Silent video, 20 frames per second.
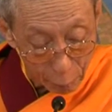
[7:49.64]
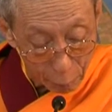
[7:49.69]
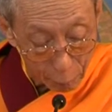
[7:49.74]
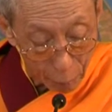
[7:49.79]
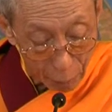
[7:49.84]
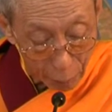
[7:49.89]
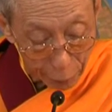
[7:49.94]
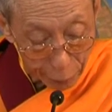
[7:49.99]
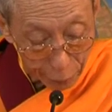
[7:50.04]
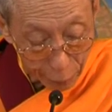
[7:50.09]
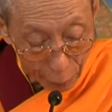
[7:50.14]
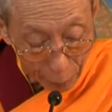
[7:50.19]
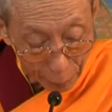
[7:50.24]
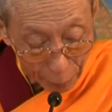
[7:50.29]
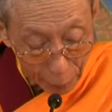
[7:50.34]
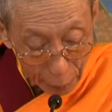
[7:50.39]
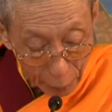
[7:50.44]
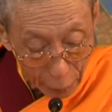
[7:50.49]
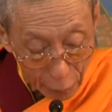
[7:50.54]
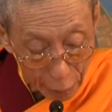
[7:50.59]

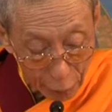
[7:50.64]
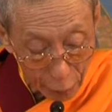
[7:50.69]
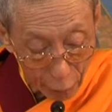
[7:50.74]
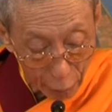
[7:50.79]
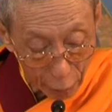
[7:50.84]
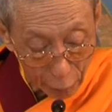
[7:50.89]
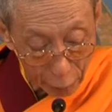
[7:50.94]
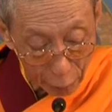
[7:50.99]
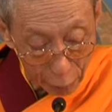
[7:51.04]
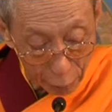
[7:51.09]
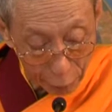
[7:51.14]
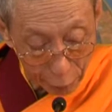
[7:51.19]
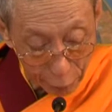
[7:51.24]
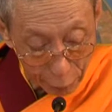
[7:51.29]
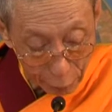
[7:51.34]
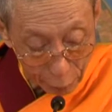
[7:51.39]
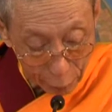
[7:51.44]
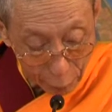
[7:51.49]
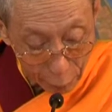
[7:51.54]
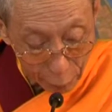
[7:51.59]
myself and
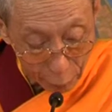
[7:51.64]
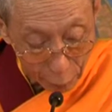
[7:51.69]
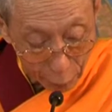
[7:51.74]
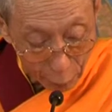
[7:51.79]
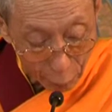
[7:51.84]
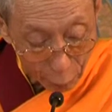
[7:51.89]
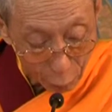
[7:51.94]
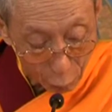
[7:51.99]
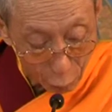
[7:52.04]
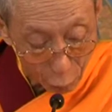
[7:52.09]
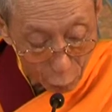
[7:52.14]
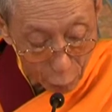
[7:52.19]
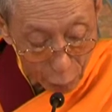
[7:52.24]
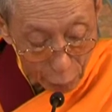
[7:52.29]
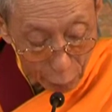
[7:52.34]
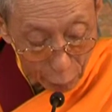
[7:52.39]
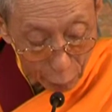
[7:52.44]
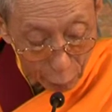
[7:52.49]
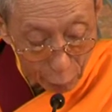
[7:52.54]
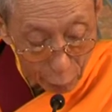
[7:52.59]
others
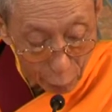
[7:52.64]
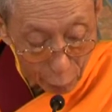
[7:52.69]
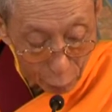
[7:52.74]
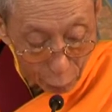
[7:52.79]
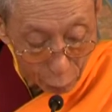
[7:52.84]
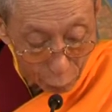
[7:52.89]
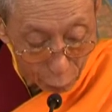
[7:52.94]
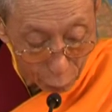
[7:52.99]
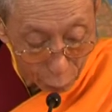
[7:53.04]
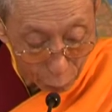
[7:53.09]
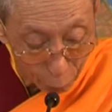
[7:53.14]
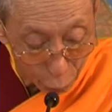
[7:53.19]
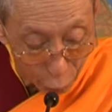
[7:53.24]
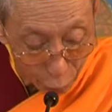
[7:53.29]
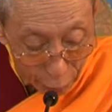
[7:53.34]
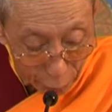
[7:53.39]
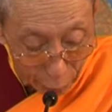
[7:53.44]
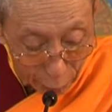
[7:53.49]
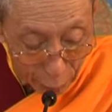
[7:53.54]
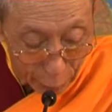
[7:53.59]
only through
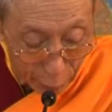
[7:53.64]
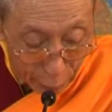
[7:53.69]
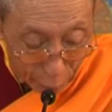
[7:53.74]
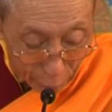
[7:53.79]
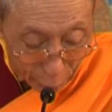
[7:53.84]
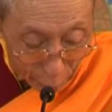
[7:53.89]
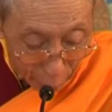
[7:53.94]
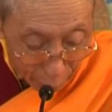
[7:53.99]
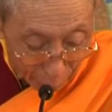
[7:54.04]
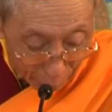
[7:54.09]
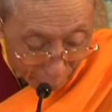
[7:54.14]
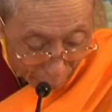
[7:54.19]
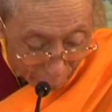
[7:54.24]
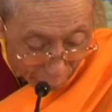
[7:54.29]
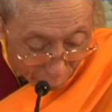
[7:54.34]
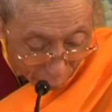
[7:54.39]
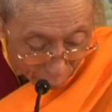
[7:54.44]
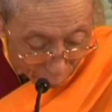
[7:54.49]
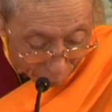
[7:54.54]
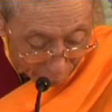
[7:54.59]
putting Dharma
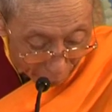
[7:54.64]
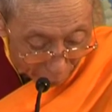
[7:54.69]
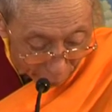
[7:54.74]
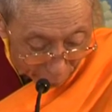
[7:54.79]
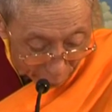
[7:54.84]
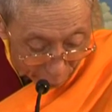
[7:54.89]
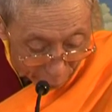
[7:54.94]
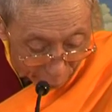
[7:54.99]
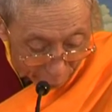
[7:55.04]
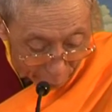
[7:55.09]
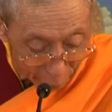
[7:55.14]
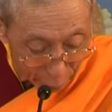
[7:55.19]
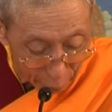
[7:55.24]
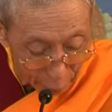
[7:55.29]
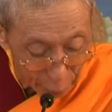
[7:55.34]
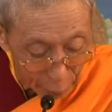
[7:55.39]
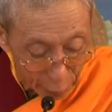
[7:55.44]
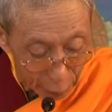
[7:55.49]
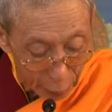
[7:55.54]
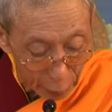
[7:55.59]
into practice,
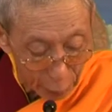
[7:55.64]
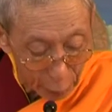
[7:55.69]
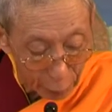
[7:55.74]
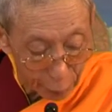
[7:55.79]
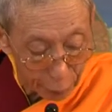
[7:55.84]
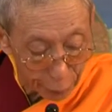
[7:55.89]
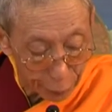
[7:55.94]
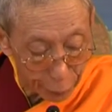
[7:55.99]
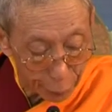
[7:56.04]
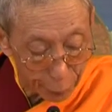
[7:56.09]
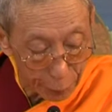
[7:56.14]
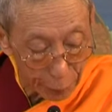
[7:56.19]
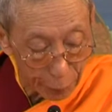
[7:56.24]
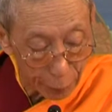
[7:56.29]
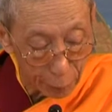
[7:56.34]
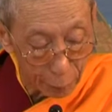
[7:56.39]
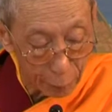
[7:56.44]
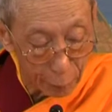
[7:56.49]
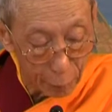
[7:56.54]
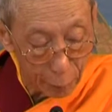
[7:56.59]

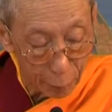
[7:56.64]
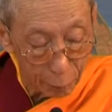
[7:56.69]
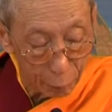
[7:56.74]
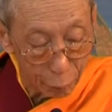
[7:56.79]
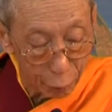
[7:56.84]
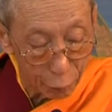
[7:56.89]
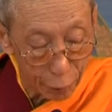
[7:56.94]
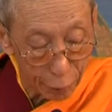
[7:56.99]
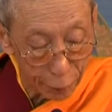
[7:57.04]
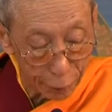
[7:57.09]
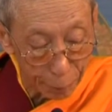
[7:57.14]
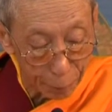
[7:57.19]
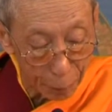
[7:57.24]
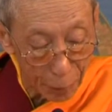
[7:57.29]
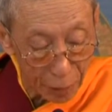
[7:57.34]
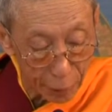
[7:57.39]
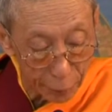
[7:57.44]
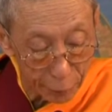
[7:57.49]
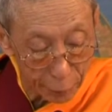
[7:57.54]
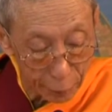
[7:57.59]
receiving Buddha's
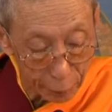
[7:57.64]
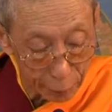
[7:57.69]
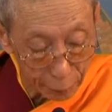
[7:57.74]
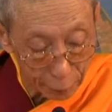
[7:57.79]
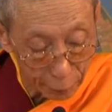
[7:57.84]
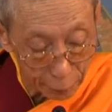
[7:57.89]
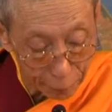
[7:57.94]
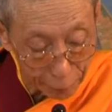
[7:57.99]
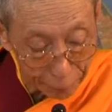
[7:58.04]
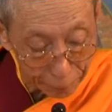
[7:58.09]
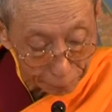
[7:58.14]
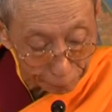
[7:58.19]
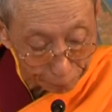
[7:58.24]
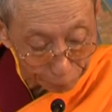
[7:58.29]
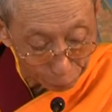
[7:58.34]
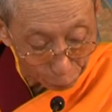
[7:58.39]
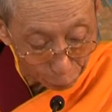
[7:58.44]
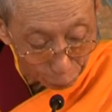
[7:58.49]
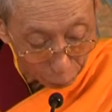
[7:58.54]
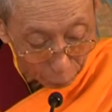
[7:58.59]
blessings,
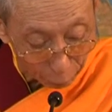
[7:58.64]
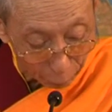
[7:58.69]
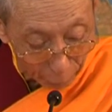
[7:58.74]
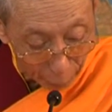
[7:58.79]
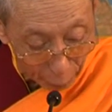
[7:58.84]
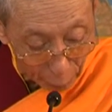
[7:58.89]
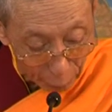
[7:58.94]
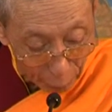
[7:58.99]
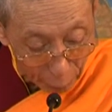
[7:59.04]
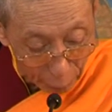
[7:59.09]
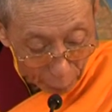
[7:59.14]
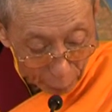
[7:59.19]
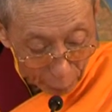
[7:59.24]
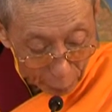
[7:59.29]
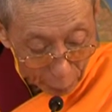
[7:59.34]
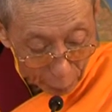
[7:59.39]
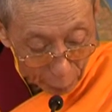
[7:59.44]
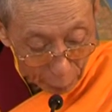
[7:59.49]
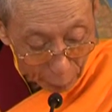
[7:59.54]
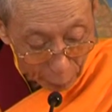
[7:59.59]

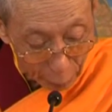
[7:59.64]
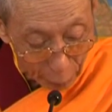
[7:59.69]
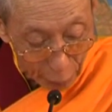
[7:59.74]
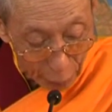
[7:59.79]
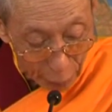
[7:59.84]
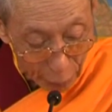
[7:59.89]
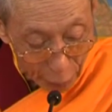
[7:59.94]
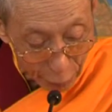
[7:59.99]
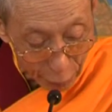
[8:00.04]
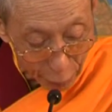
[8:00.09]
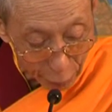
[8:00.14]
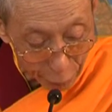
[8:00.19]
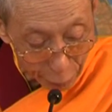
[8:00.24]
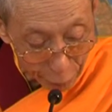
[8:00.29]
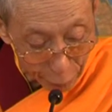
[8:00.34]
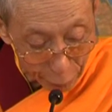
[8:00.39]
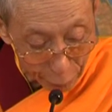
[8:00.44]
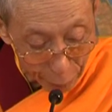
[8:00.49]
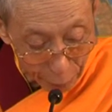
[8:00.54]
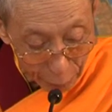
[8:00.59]
and
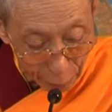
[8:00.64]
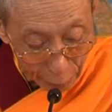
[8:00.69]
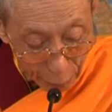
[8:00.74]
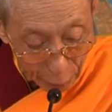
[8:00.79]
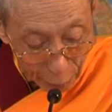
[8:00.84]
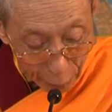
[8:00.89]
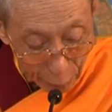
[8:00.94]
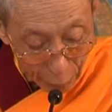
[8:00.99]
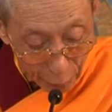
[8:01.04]
receiving